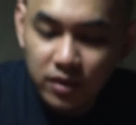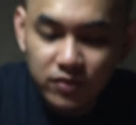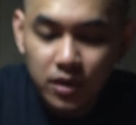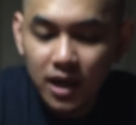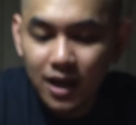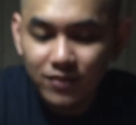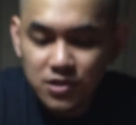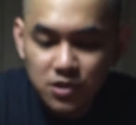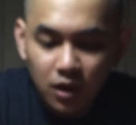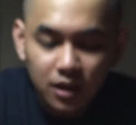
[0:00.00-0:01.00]
if you have a
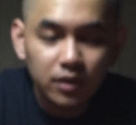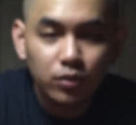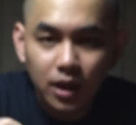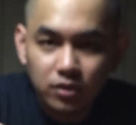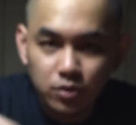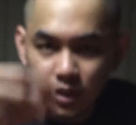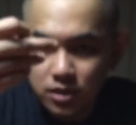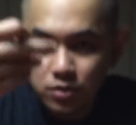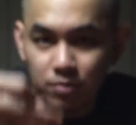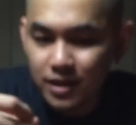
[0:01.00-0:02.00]
solid round
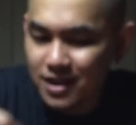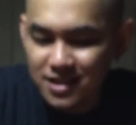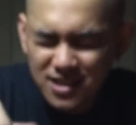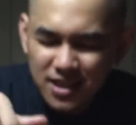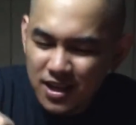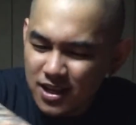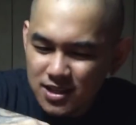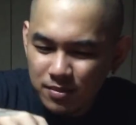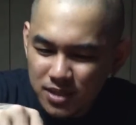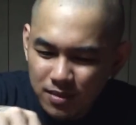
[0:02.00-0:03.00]
22 base,
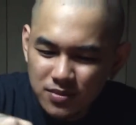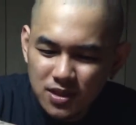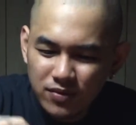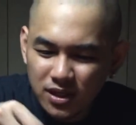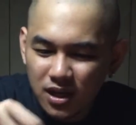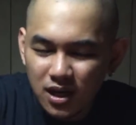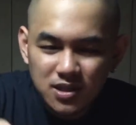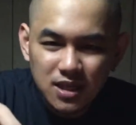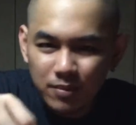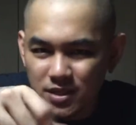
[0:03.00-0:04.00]
sometimes if it
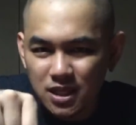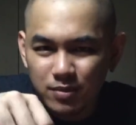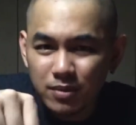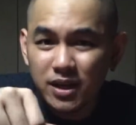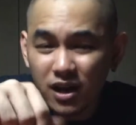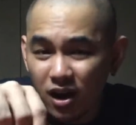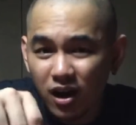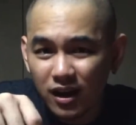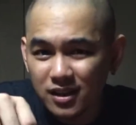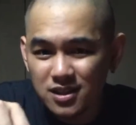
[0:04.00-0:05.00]
gunks up it's going to be a bit
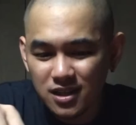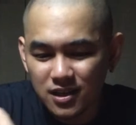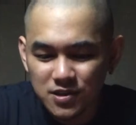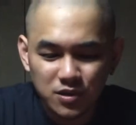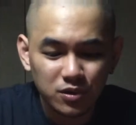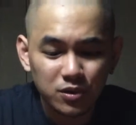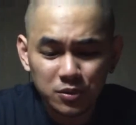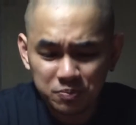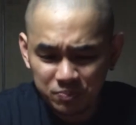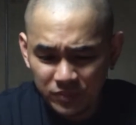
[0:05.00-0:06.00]
hard to unscrew,
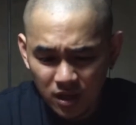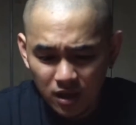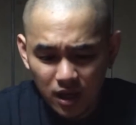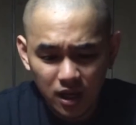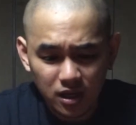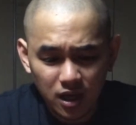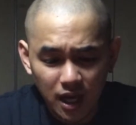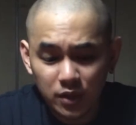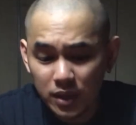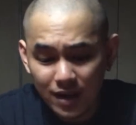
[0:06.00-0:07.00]
and I
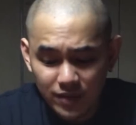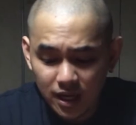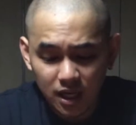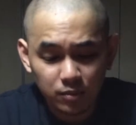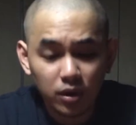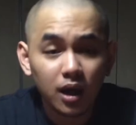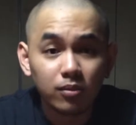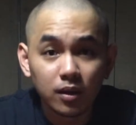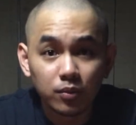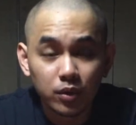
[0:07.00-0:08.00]
don't have that kind of
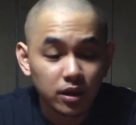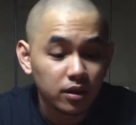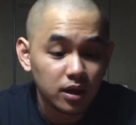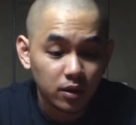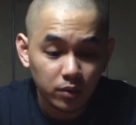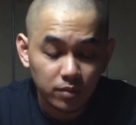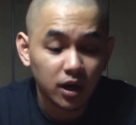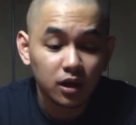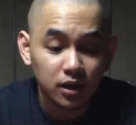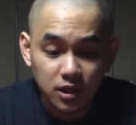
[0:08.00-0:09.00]
problem with the
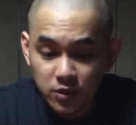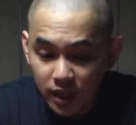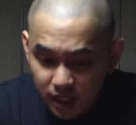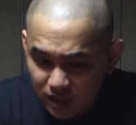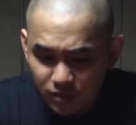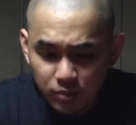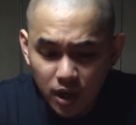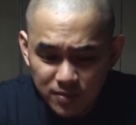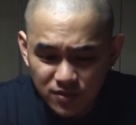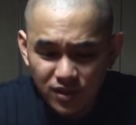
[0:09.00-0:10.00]
Maharlika, so I got to give him
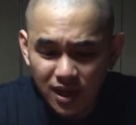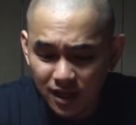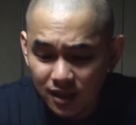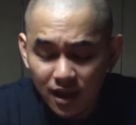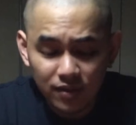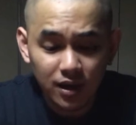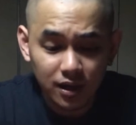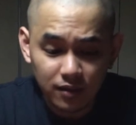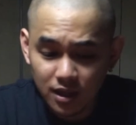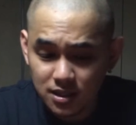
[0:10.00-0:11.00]
props for that. I like
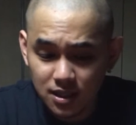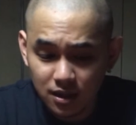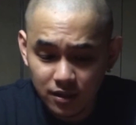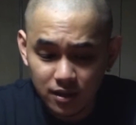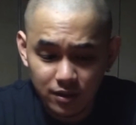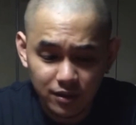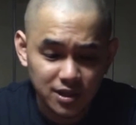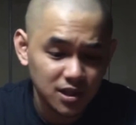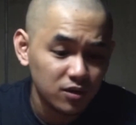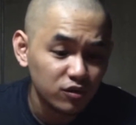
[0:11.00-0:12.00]
that. That's
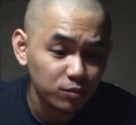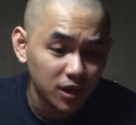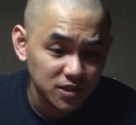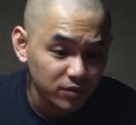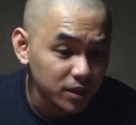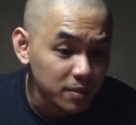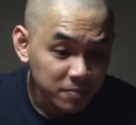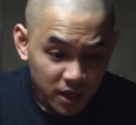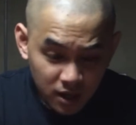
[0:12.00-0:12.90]
a huge plus for me.